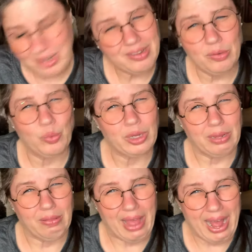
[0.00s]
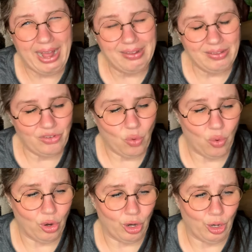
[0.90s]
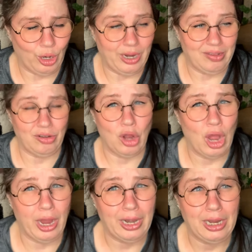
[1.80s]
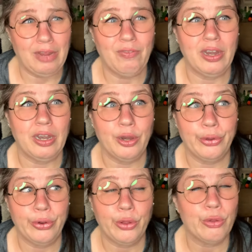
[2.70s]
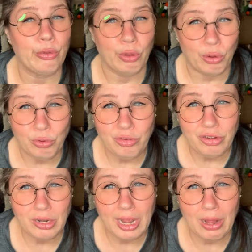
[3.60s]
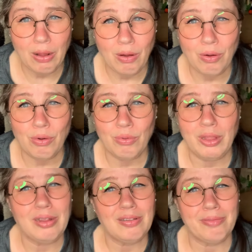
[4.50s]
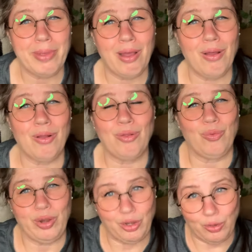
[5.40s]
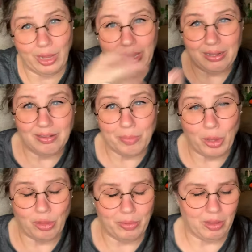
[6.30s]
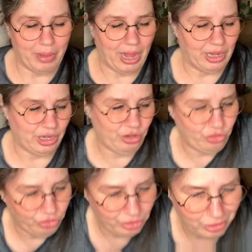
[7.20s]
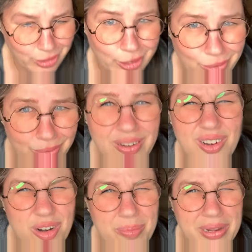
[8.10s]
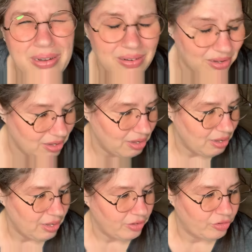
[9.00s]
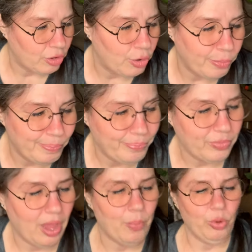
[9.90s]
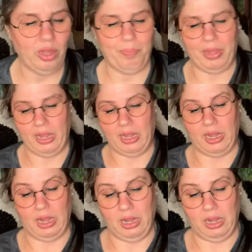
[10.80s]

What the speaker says: doesn't really last or it's not even close to how they smell when you, like, smell them in the package, you know? You know what I mean? So I'm really picky,